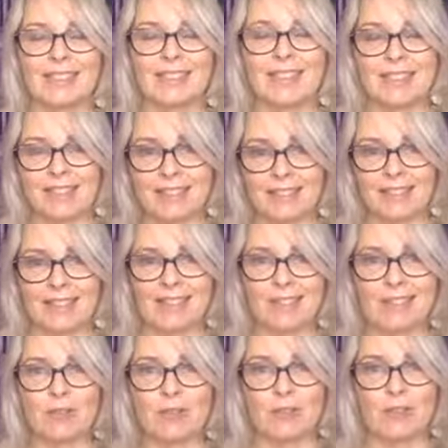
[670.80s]
It's a sign. It's
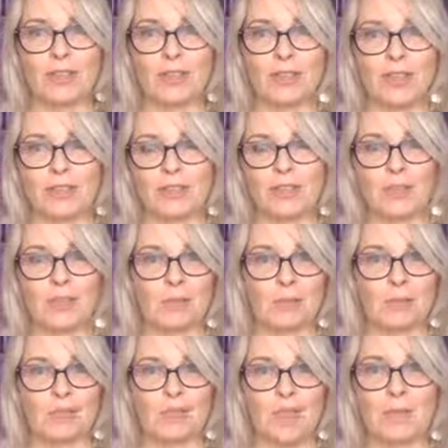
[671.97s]
not for you to get annoyed with
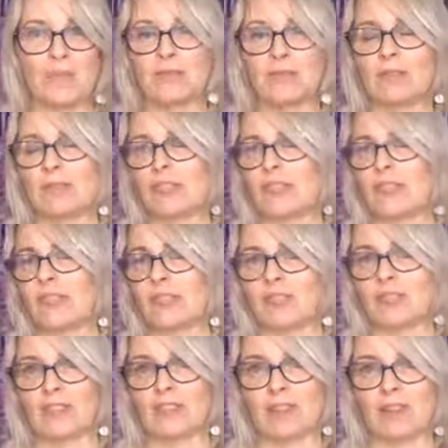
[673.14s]
them. It's not for you
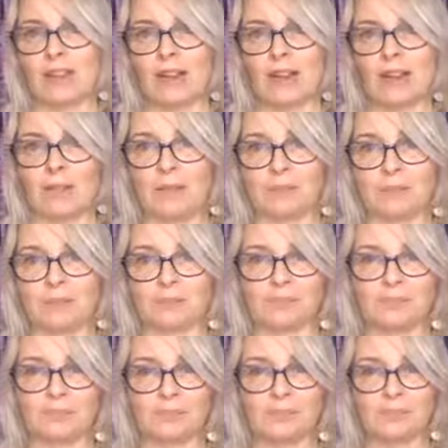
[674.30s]
to
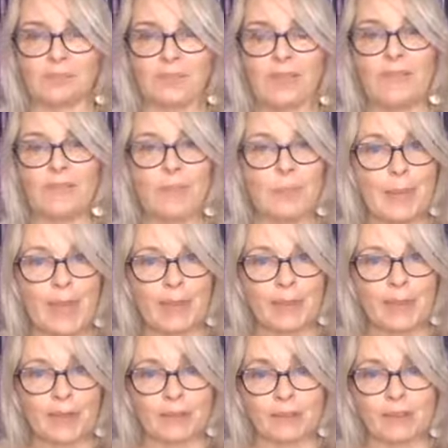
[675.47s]
feel bad
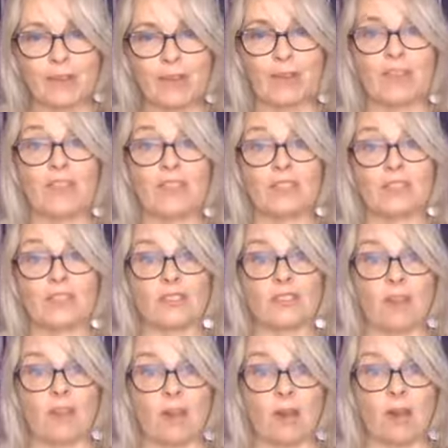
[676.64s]
about yourself. It's just
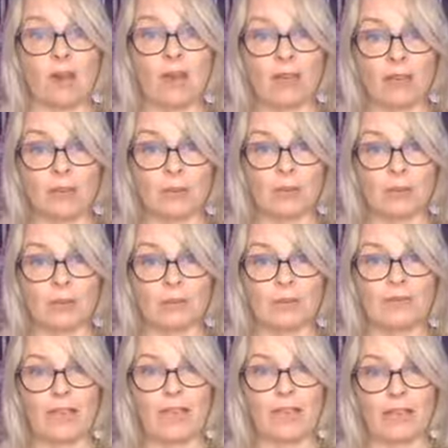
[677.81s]
a wake-up call of
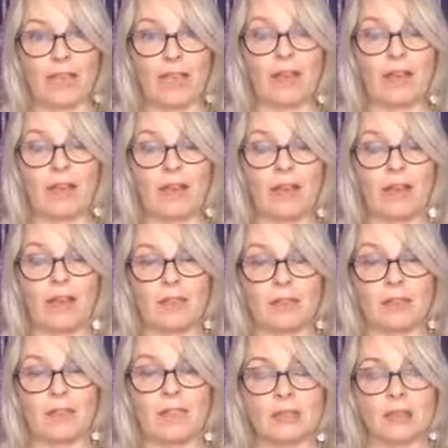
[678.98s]
like, okay,
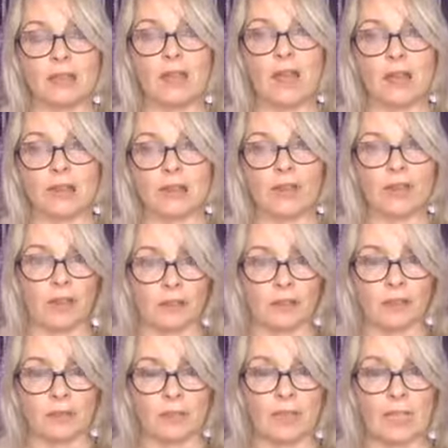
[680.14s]
this, I've got to go get
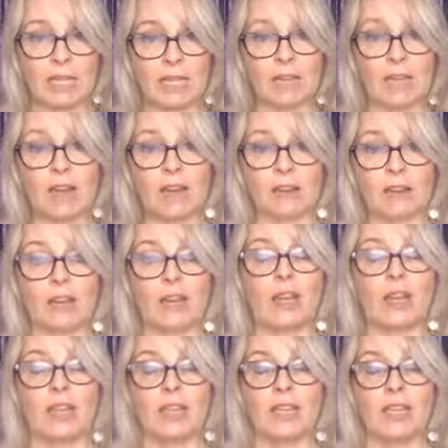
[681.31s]
some healing. I've got to
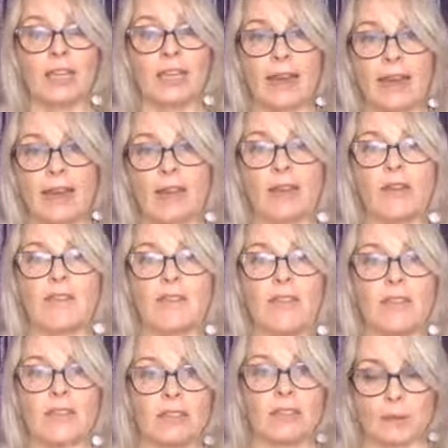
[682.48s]
get out of
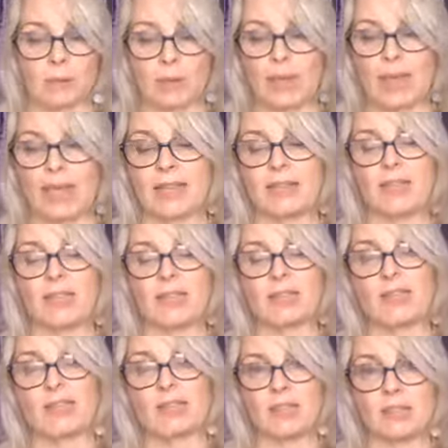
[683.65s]
this place of
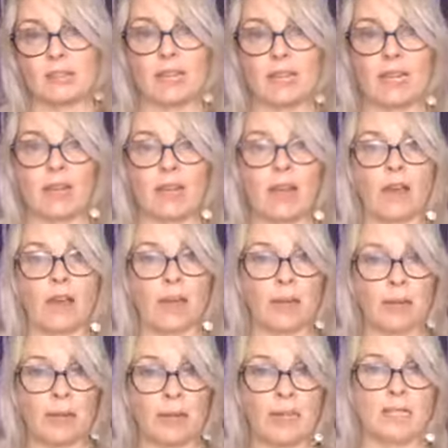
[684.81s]
insisting that I'm
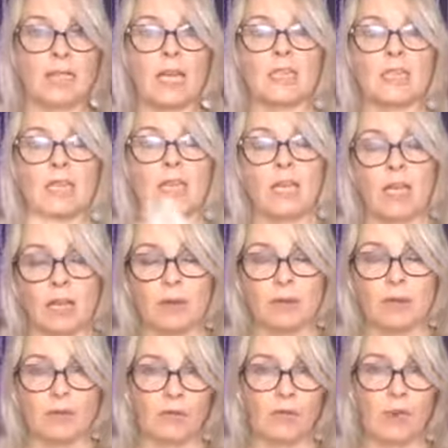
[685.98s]
limited and
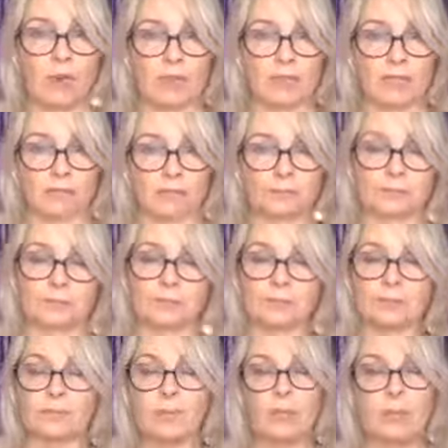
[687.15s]
move forward.
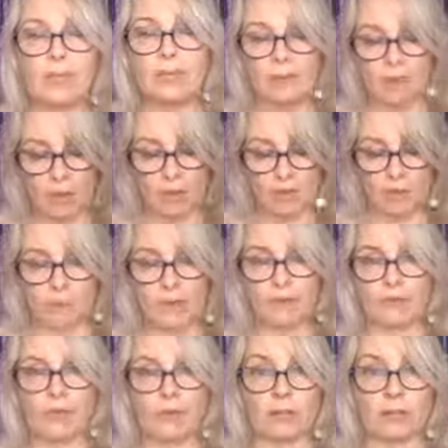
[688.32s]
Because arguing for
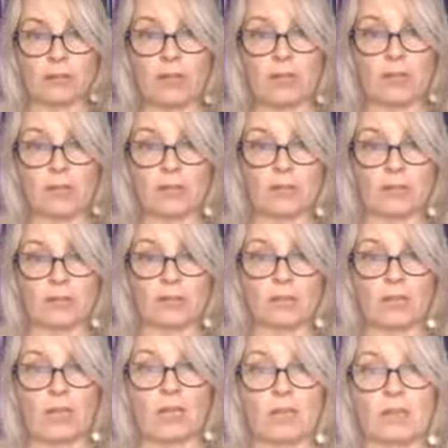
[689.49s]
your limitations
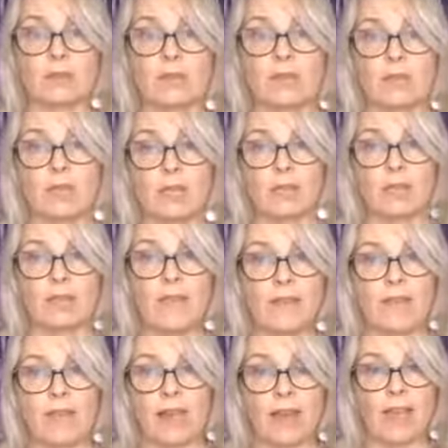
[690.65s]
is
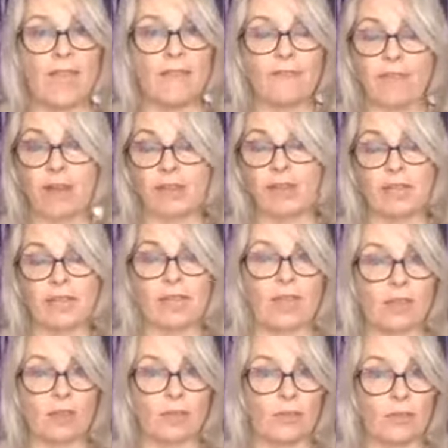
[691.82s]
never, ever going to get
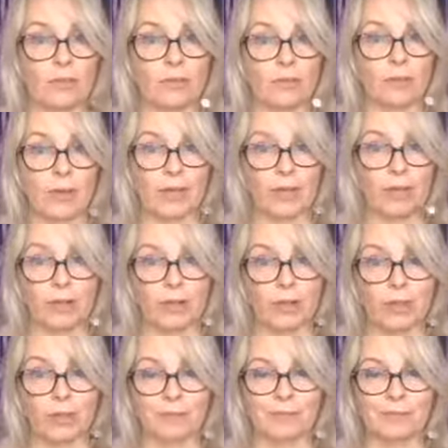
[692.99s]
you where you want to go.